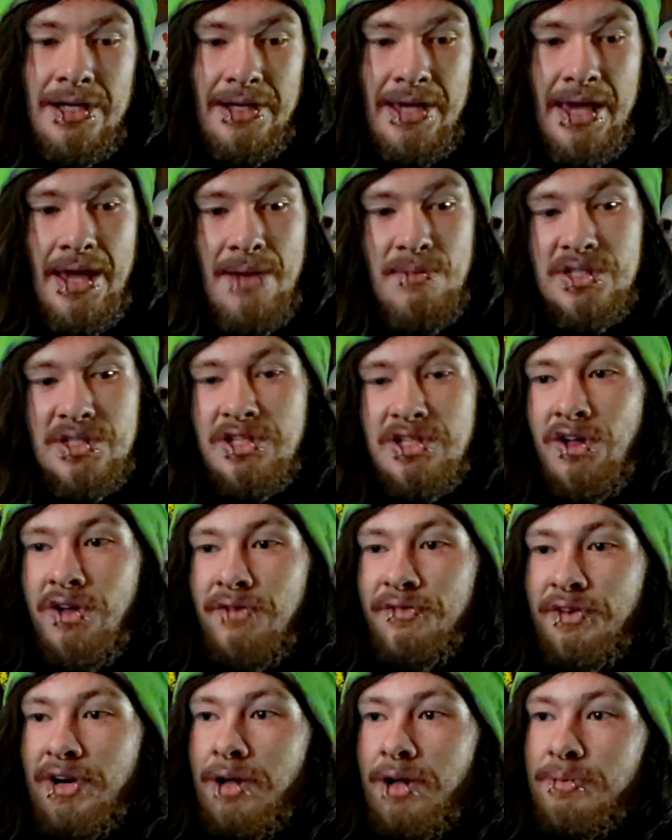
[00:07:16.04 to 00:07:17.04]
Cameron's calling
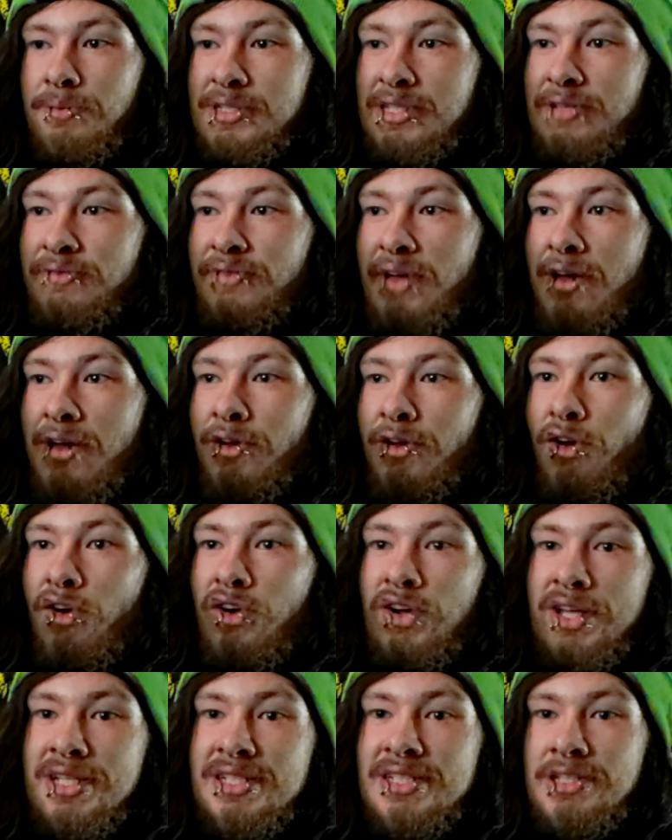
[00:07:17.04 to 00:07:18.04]
for help because he found
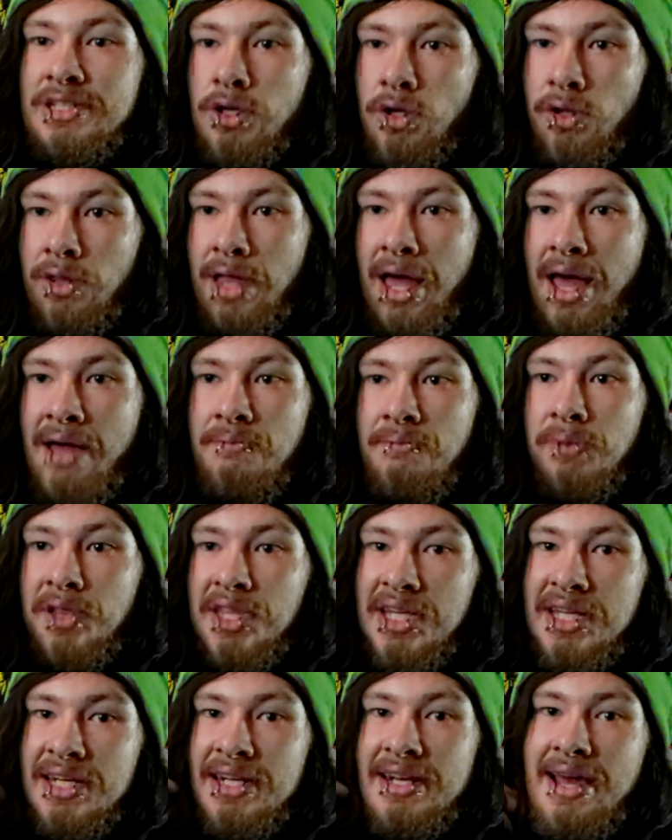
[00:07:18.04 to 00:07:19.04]
Hawkins still alive,
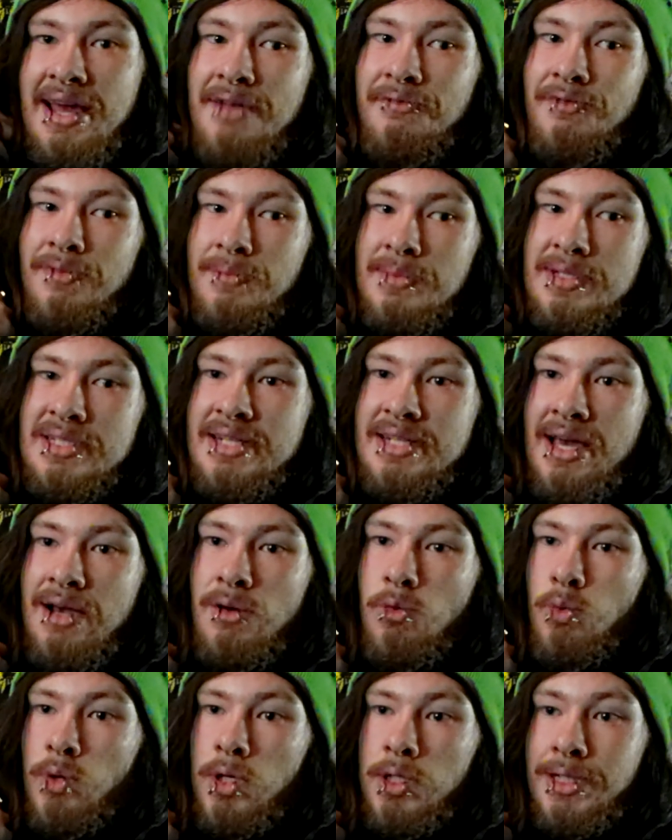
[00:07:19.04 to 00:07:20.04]
bleeding out from his neck
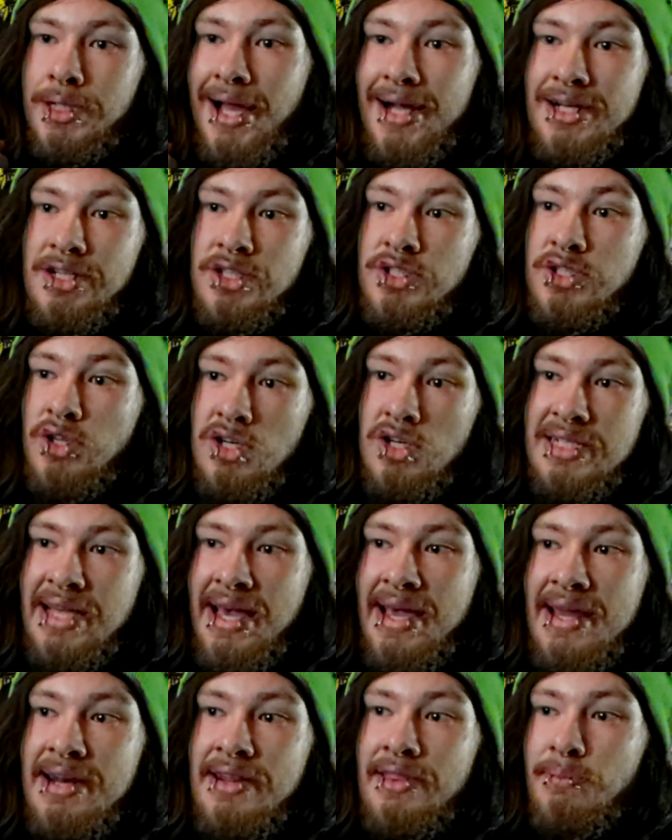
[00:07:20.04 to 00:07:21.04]
where Dr.
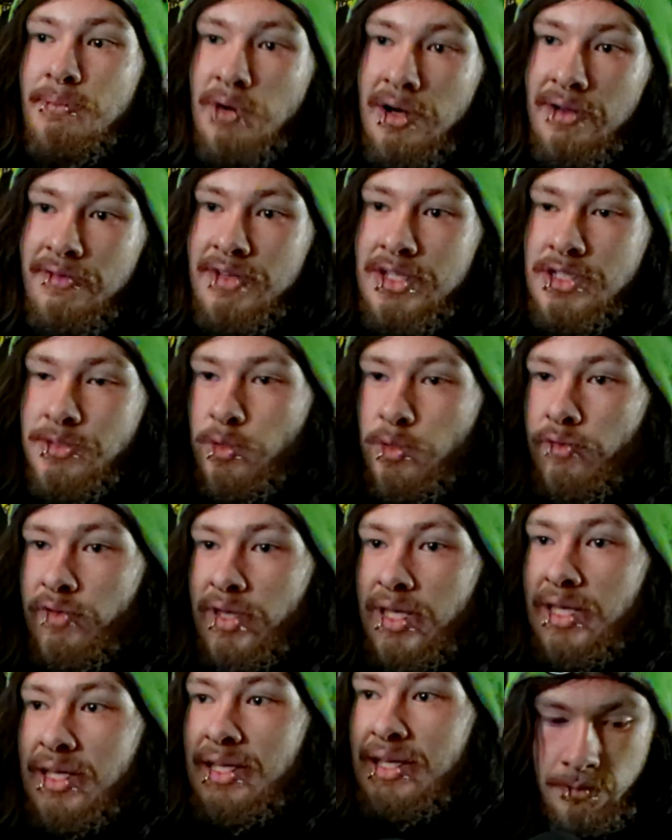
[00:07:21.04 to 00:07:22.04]
Sartain in the previous
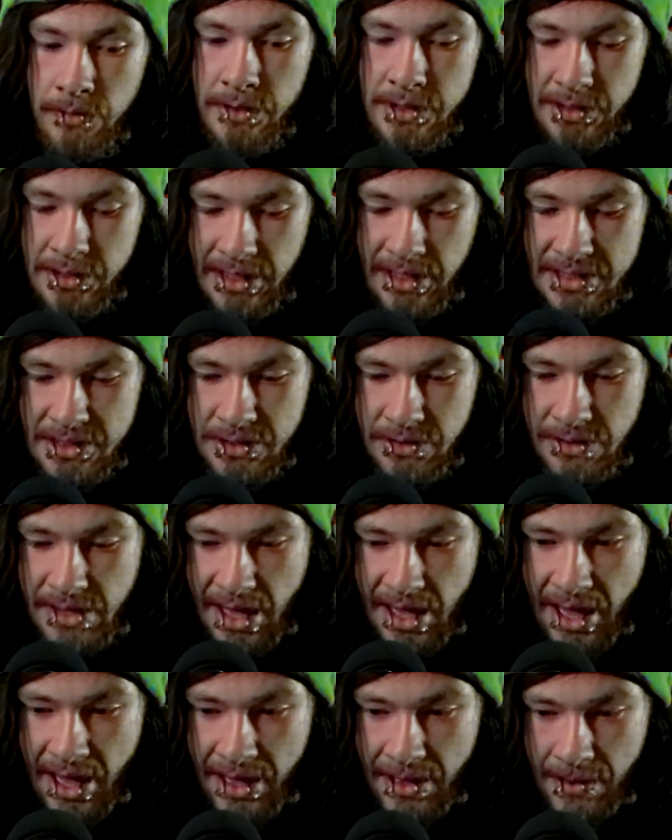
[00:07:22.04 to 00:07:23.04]
movie, which led to
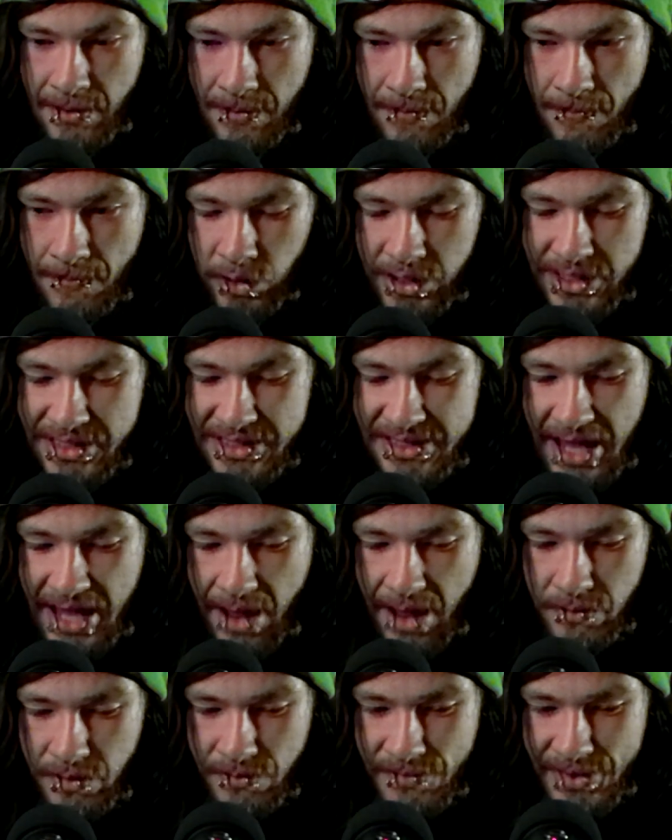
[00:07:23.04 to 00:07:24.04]
that where he
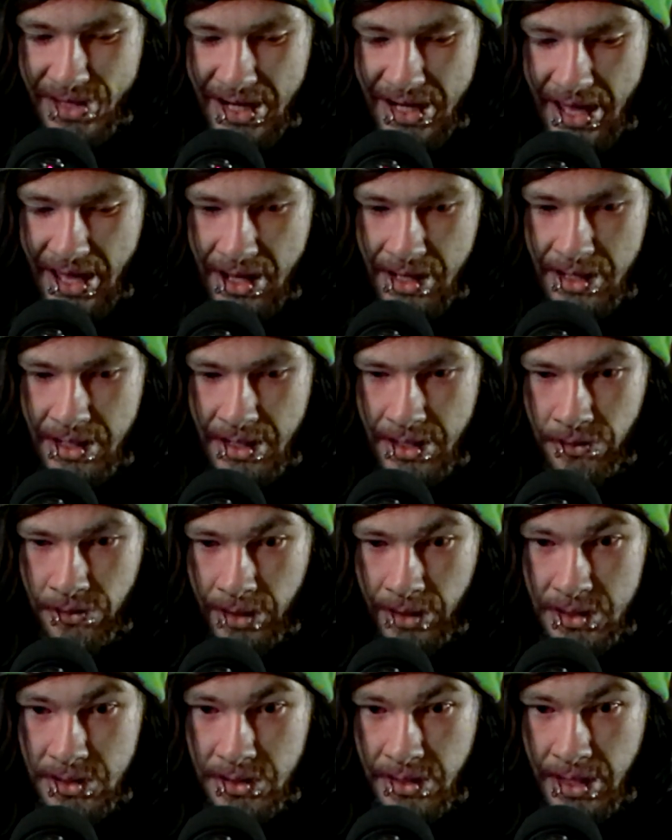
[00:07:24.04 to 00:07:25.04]
stabbed him in the neck and
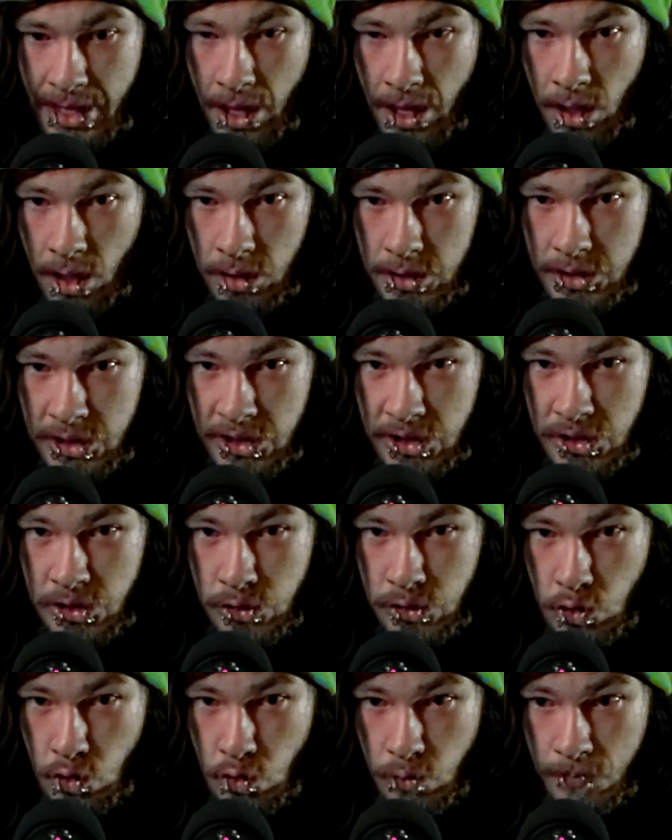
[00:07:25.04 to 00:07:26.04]
led to that
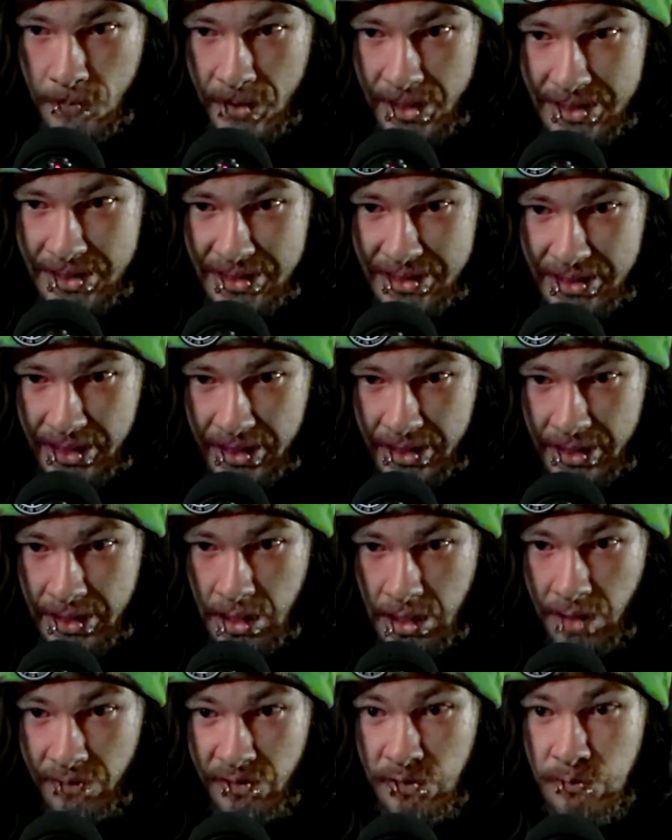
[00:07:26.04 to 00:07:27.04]
stupid scene
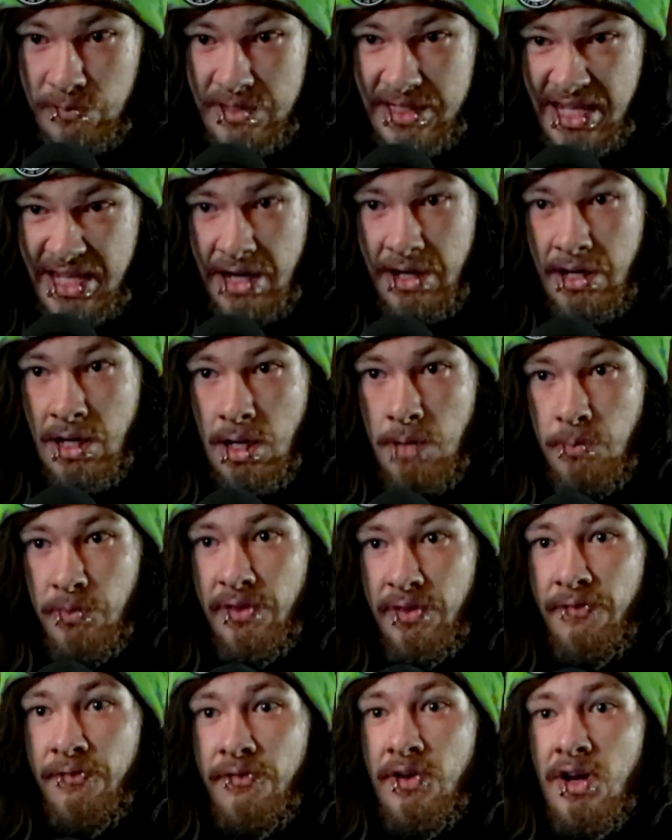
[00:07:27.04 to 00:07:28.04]
of him standing up with the
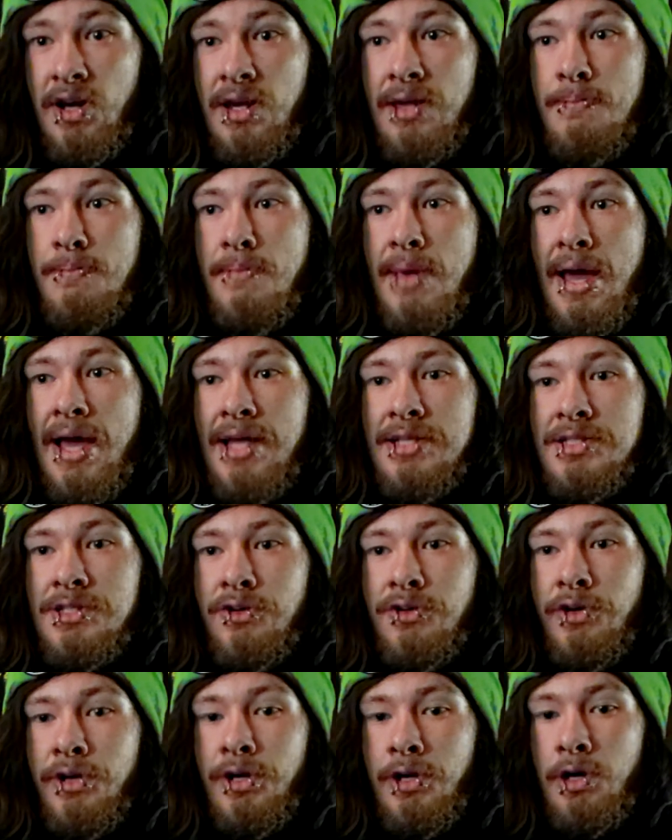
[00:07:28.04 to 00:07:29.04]
fucking mask
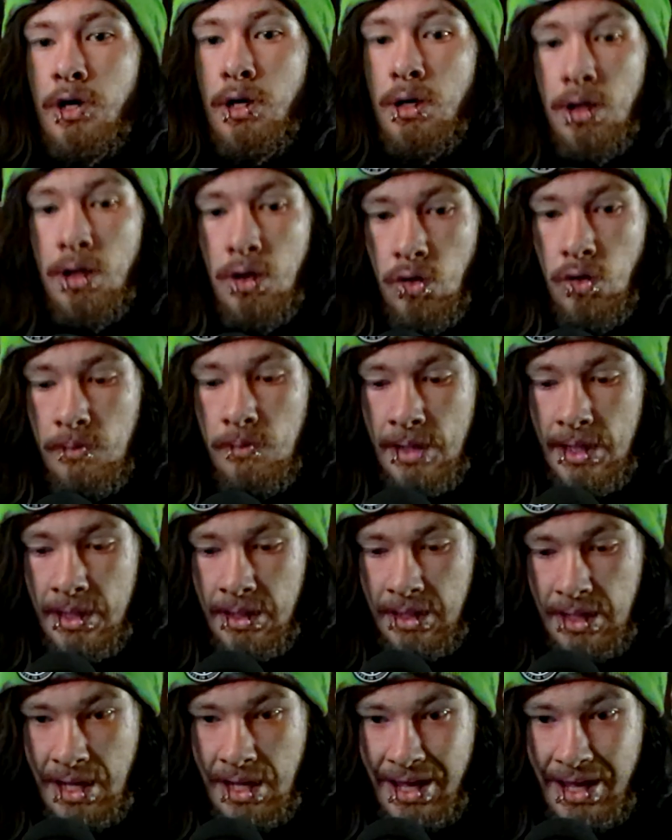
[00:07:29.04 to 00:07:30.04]
on. Oh my
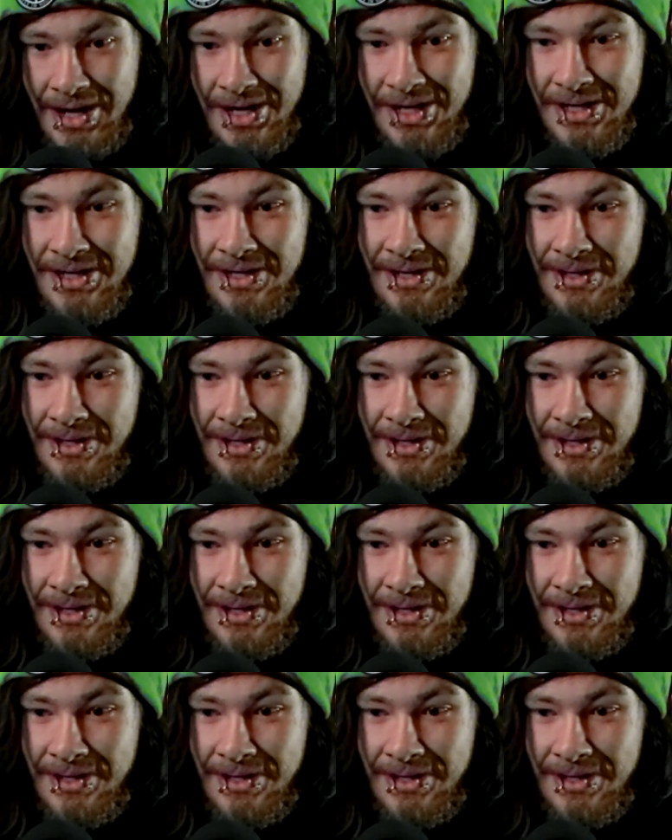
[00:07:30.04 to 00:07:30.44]
god.